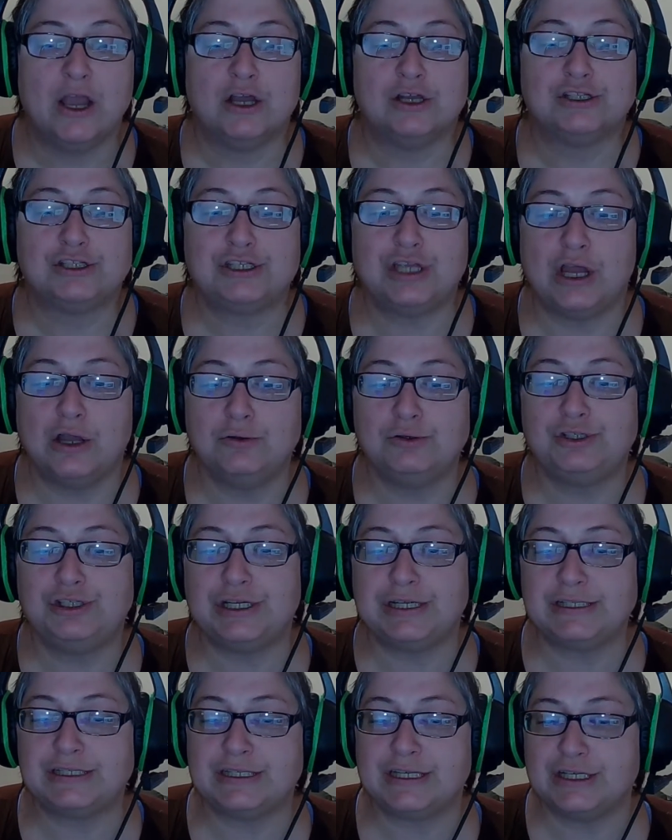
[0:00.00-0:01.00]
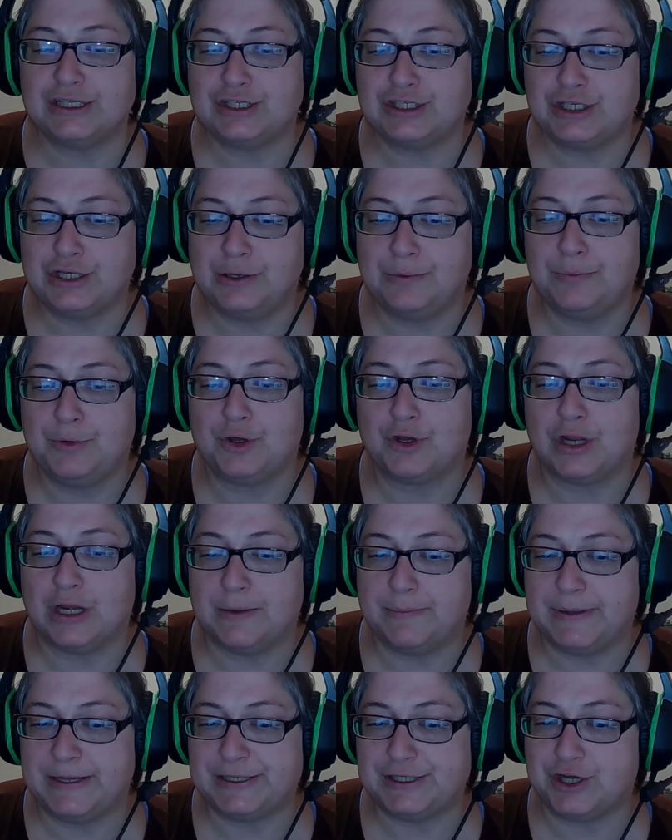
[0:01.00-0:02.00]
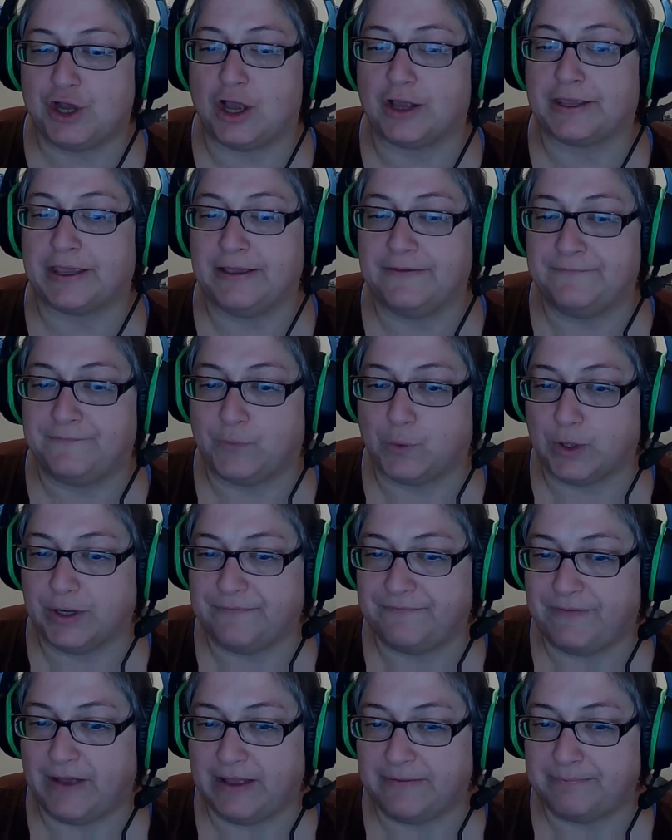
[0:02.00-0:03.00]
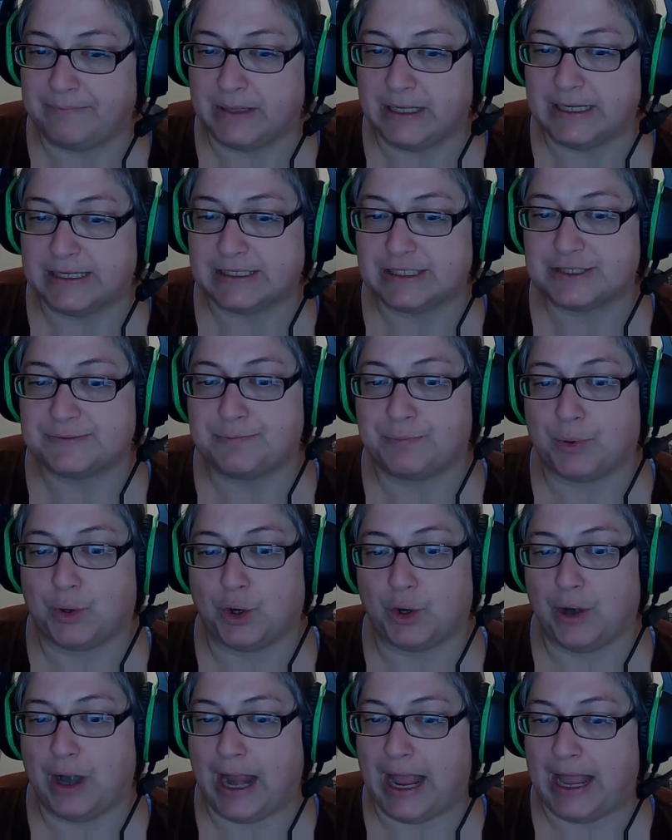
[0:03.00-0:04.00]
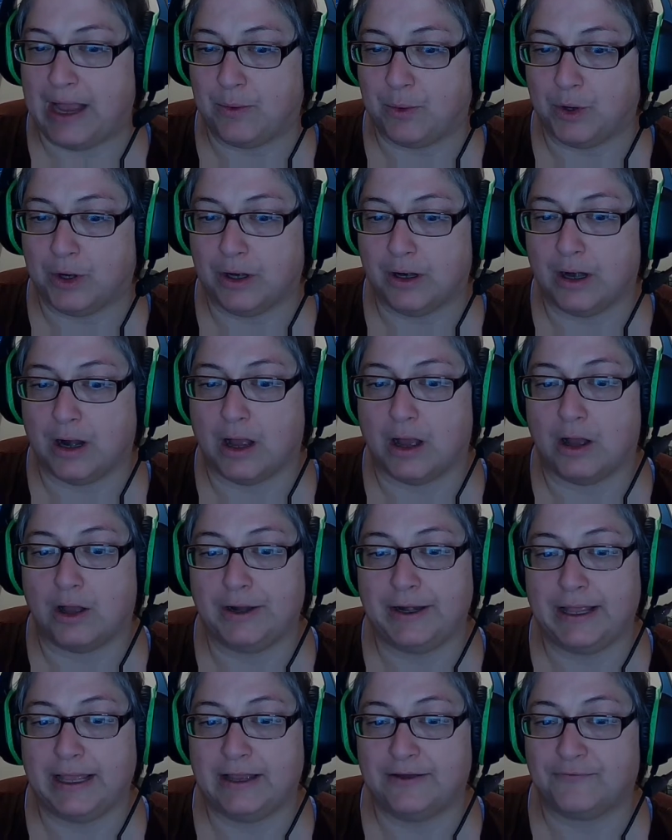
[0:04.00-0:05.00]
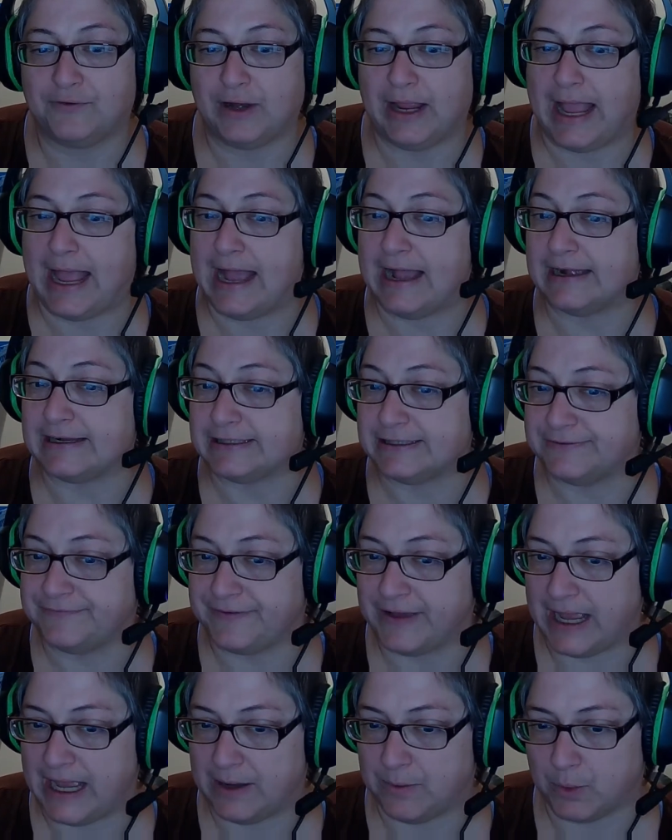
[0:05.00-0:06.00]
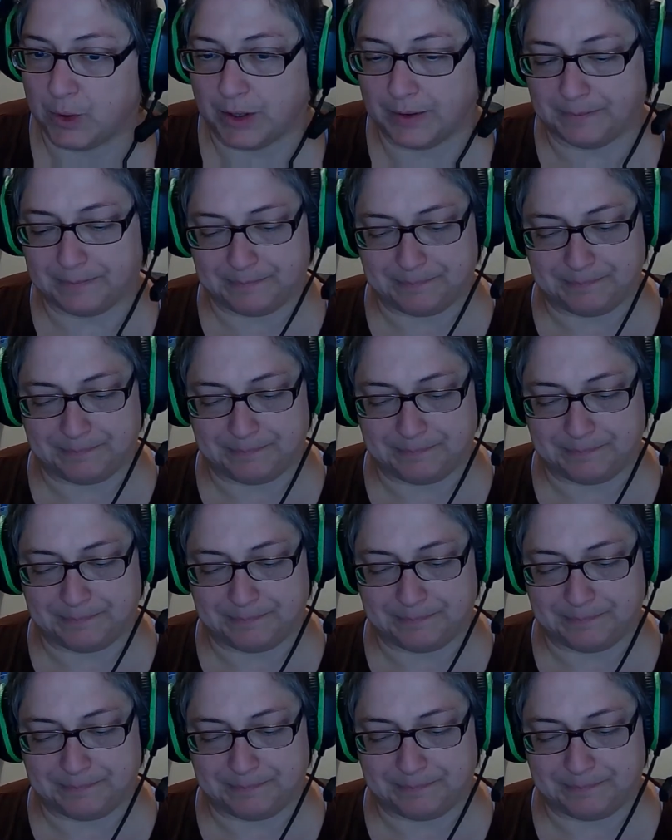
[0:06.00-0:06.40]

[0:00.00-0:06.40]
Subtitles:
so just assume you're going to be talking 45 minutes per hour on every active hour.